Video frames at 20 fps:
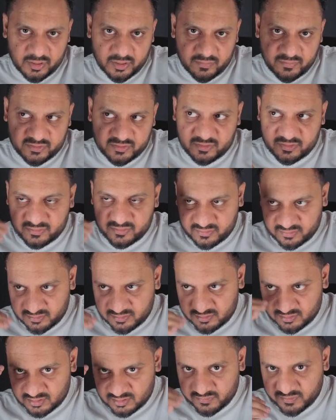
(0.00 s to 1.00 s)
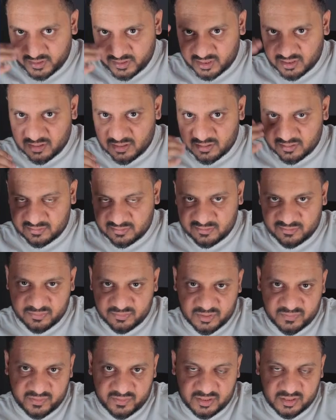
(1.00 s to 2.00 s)
which is the vertical distance
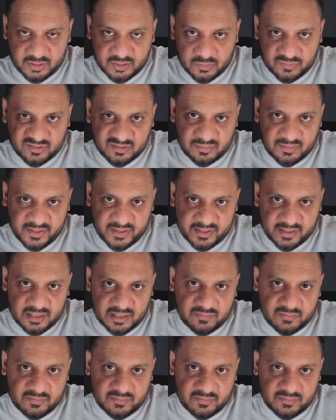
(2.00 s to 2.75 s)
between the two supply curve,